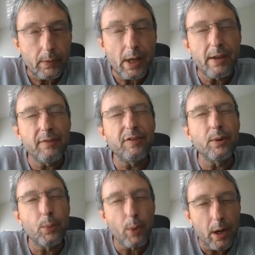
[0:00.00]
If
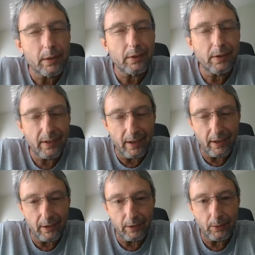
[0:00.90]
you want to get
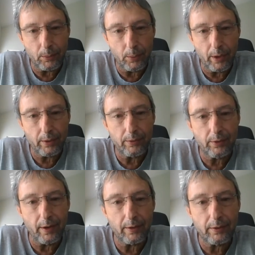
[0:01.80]
into wires
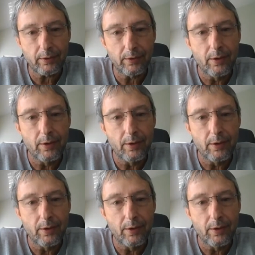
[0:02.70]
X,